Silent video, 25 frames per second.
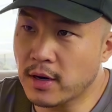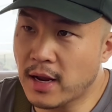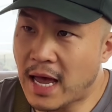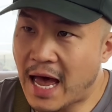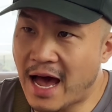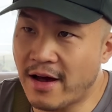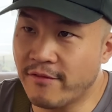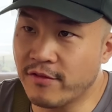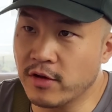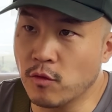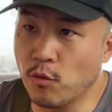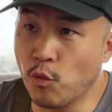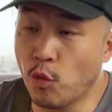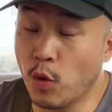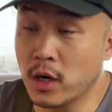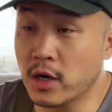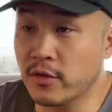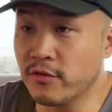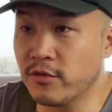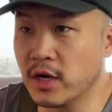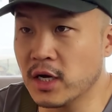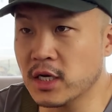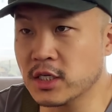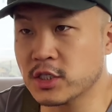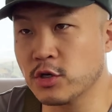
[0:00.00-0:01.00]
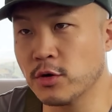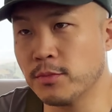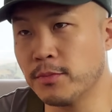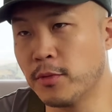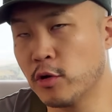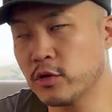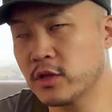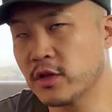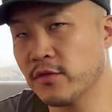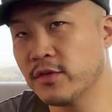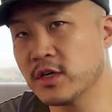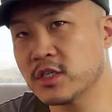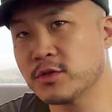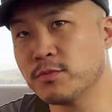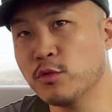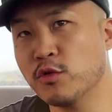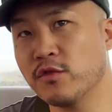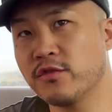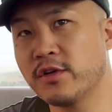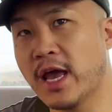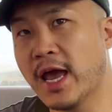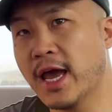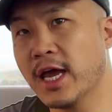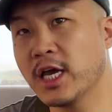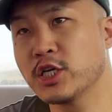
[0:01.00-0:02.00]
having one of us or both of us
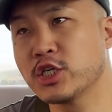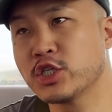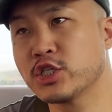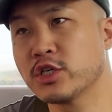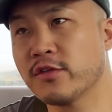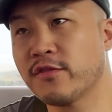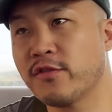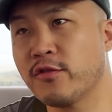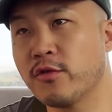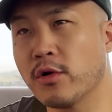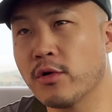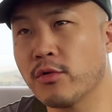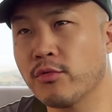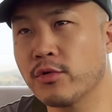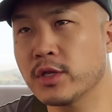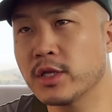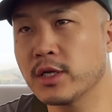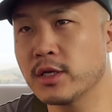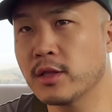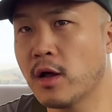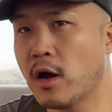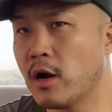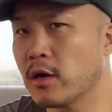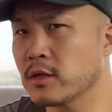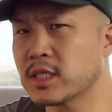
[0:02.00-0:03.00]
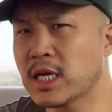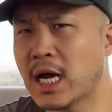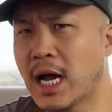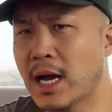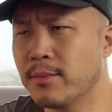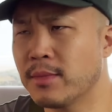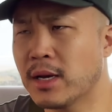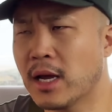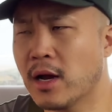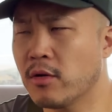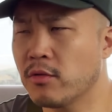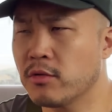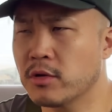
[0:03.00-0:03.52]
move to Asia for a really long time now.